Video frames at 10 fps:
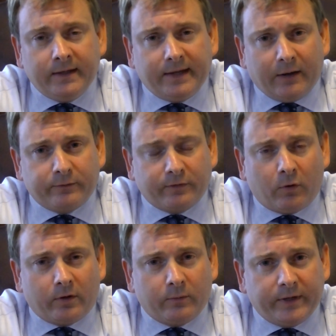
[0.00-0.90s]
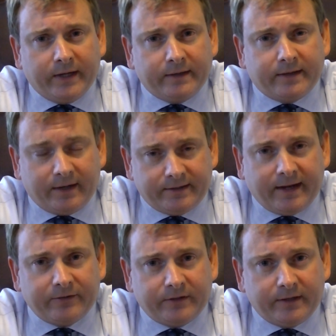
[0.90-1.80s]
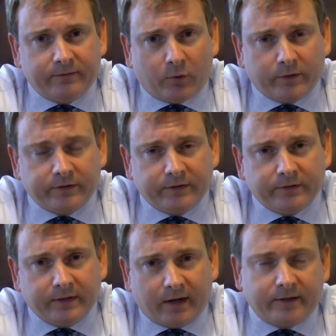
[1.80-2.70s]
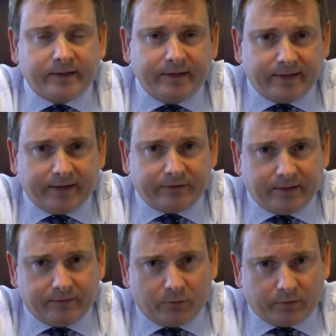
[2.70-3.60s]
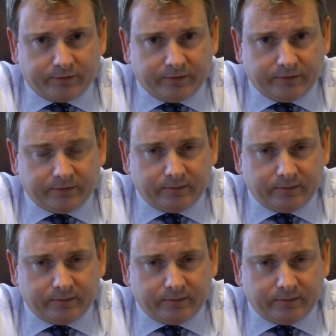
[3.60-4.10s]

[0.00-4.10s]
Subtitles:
Now in Florida we got contested divorces and uncontested divorces,